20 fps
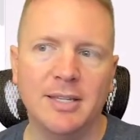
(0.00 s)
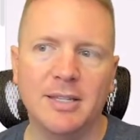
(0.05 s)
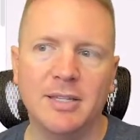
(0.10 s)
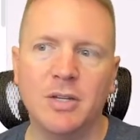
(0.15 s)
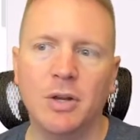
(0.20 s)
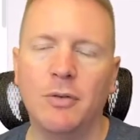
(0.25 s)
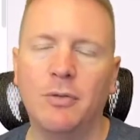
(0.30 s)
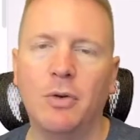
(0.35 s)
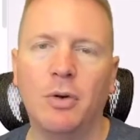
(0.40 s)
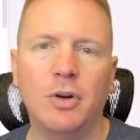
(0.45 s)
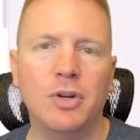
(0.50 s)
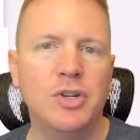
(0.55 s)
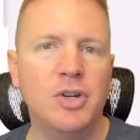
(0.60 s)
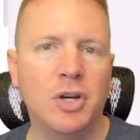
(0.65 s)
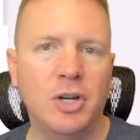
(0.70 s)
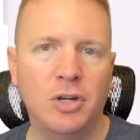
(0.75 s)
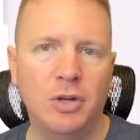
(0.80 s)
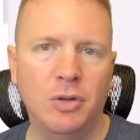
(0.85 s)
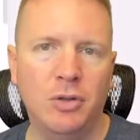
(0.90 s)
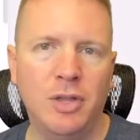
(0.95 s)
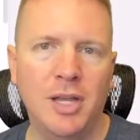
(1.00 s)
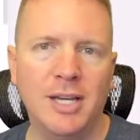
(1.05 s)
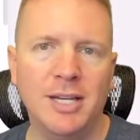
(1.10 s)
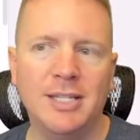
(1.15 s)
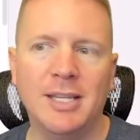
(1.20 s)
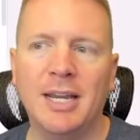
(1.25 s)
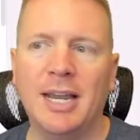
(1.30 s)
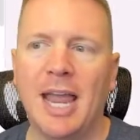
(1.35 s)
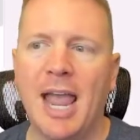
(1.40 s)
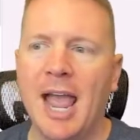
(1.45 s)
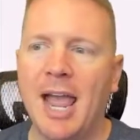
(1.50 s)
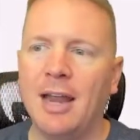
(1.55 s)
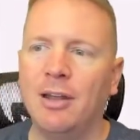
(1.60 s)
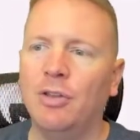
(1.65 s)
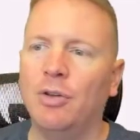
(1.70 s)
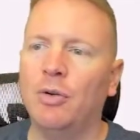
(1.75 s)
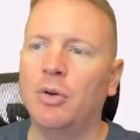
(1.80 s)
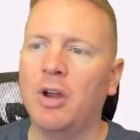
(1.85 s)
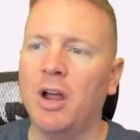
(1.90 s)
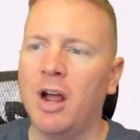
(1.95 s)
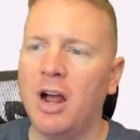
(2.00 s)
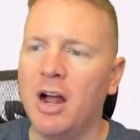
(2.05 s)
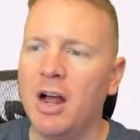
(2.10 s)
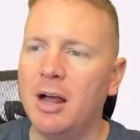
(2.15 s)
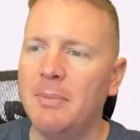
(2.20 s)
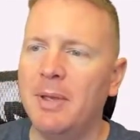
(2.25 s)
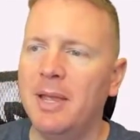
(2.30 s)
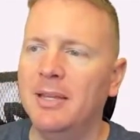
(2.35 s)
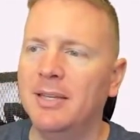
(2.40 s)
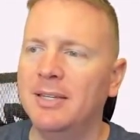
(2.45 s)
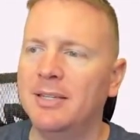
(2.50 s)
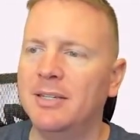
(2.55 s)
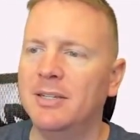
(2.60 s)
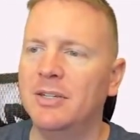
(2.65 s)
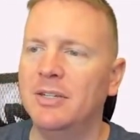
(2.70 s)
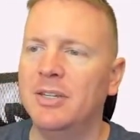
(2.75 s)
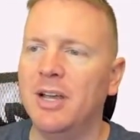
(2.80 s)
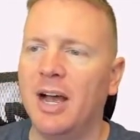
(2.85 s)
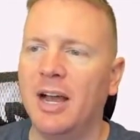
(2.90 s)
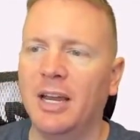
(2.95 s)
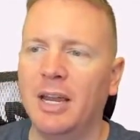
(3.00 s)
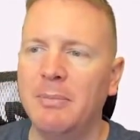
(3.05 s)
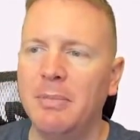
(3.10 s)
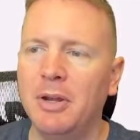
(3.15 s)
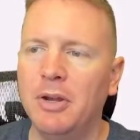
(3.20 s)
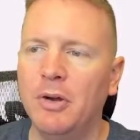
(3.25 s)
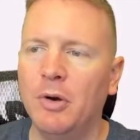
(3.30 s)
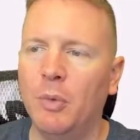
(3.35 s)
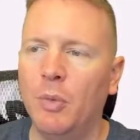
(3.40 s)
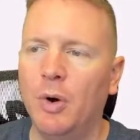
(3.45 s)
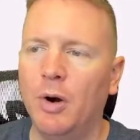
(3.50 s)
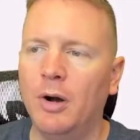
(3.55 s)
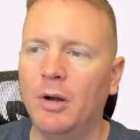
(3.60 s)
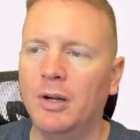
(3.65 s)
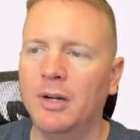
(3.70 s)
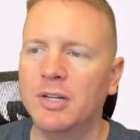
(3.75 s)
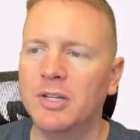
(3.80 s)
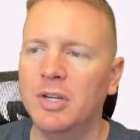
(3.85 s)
And so of course you can do things like add little comments to document your work.